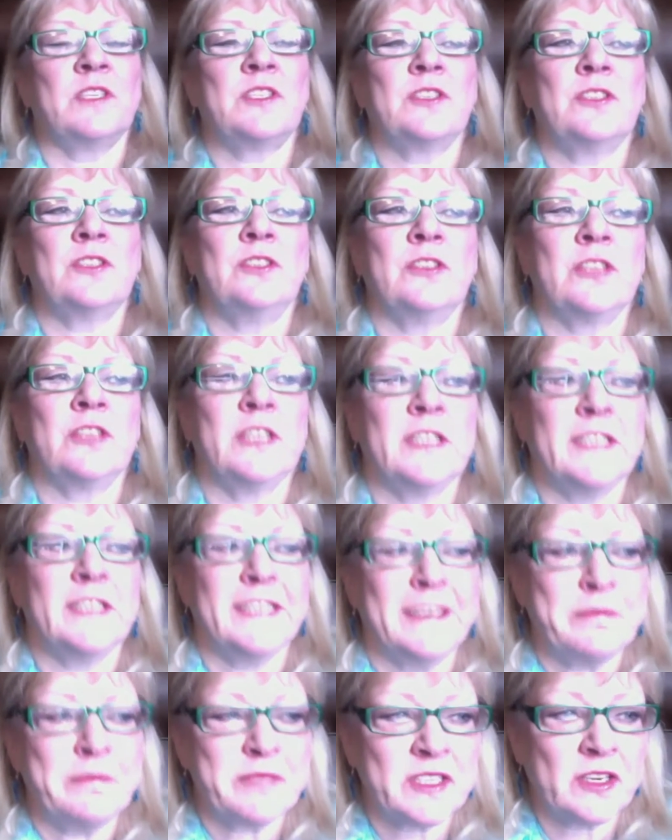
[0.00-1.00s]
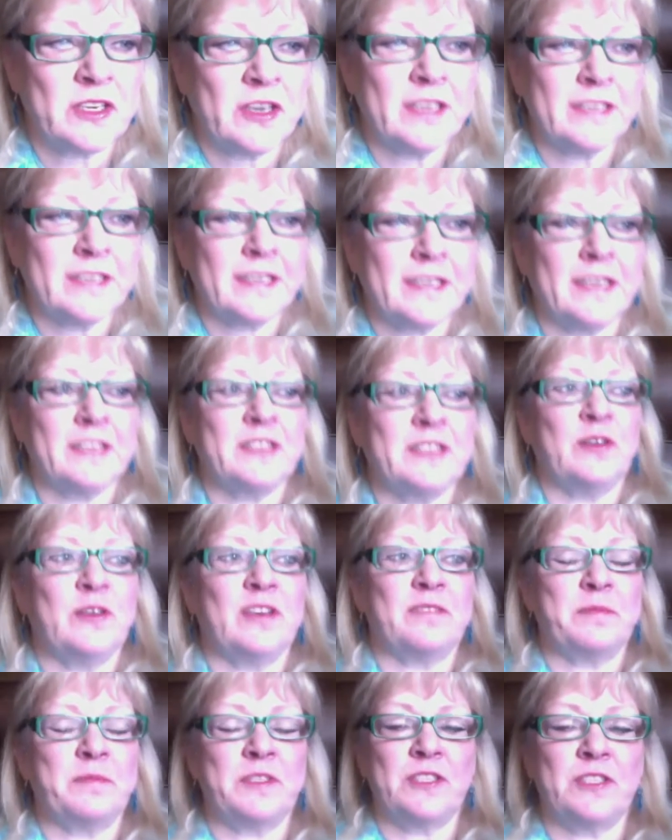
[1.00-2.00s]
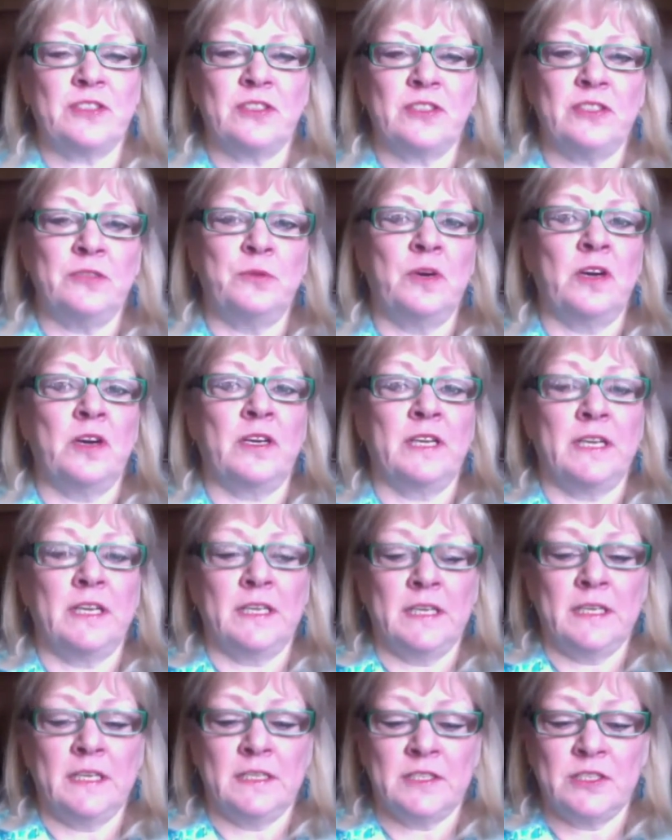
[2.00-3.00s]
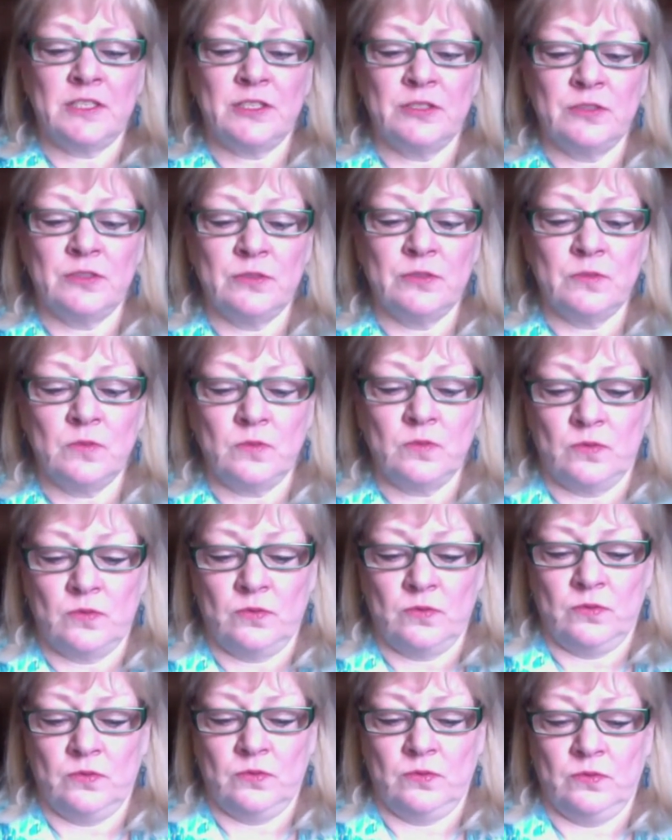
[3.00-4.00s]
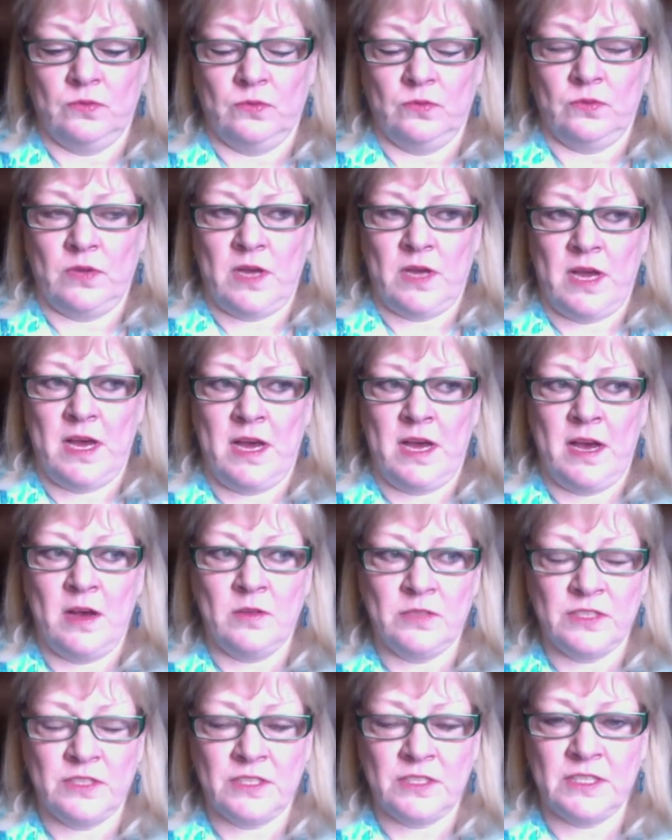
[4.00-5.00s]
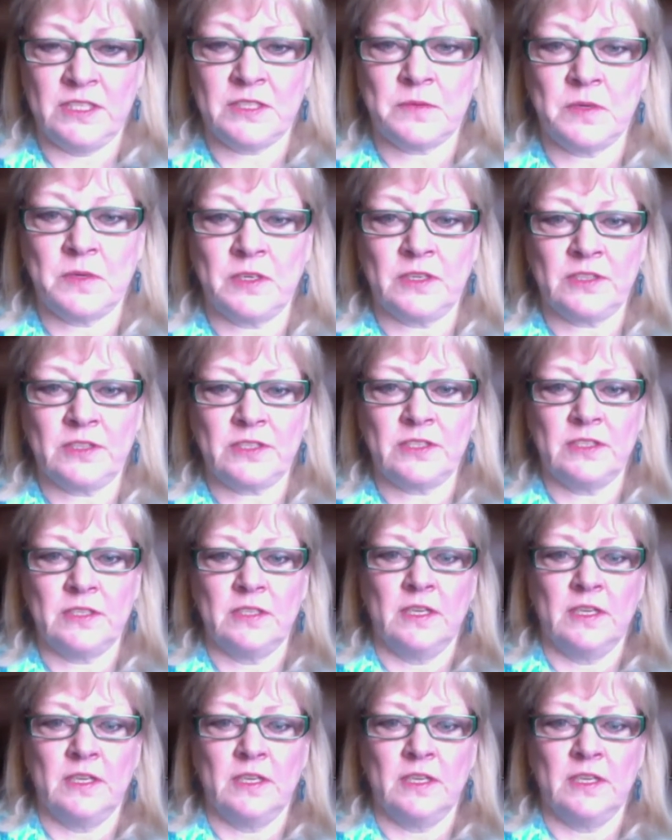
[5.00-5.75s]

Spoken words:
Richard, you're getting, I'm sorry to cut you off, but you are getting into how disease works.